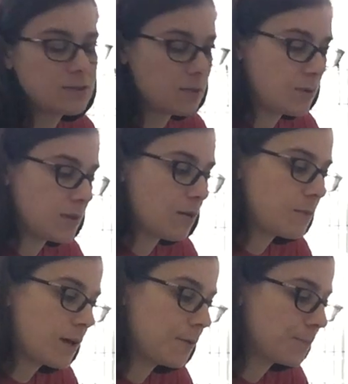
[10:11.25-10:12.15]
So we thought,
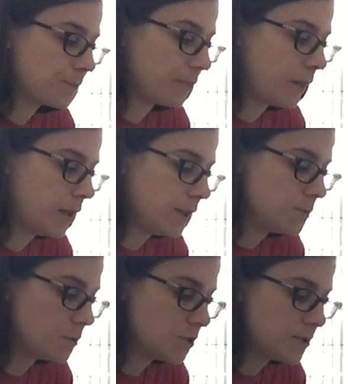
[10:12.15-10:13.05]
well, I
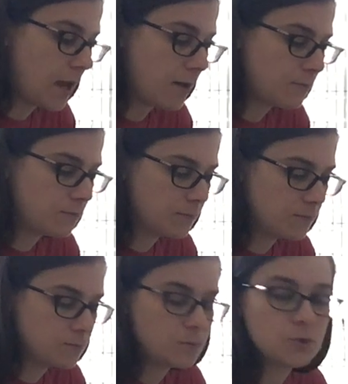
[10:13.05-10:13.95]
guess we'll just have
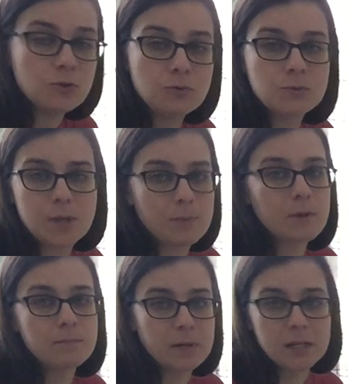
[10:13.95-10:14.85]
2
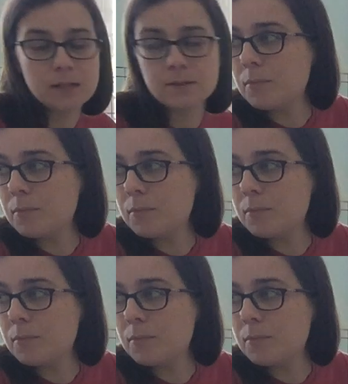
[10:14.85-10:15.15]
separate bunnies.